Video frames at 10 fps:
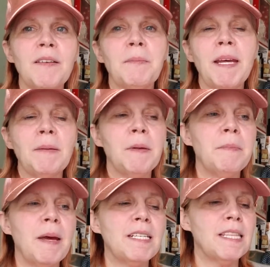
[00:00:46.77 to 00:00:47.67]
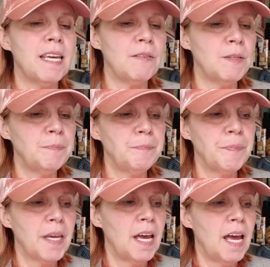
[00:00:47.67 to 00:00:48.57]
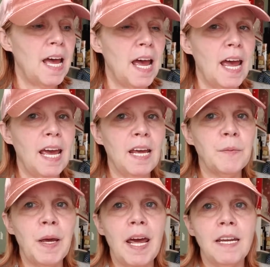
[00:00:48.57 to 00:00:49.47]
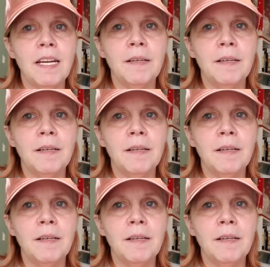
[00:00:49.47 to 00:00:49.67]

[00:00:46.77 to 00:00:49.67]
baked in the oven. And we had